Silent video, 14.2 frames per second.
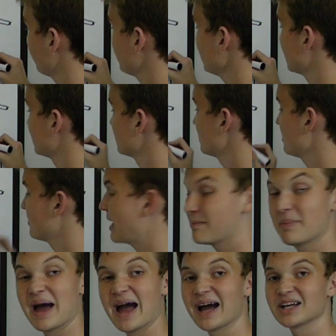at the end
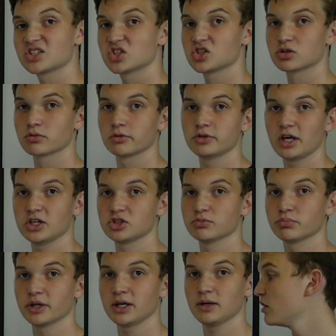that passes the rotation
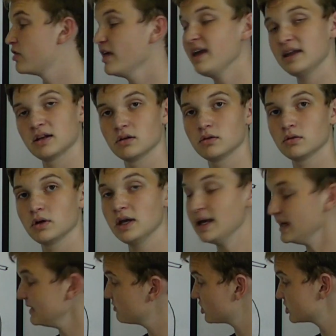plate. Then,
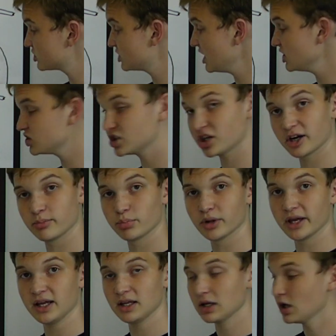in the stationary
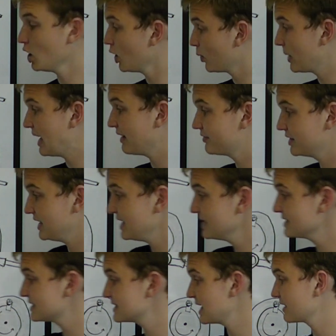plate, we have an
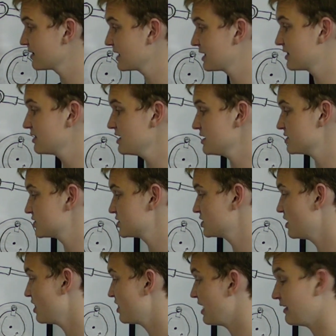inset like
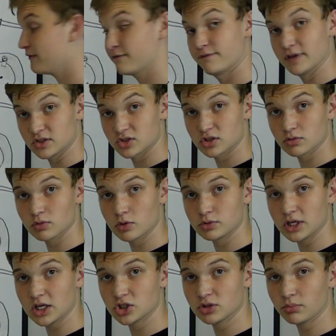this that fits the
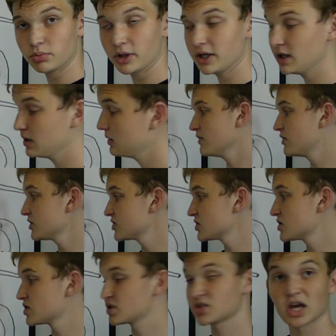rotation plate. This is
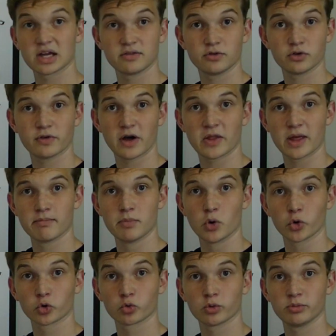the side view of how that
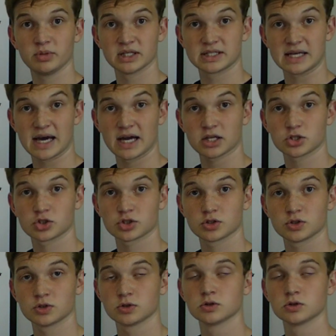motor would be attached.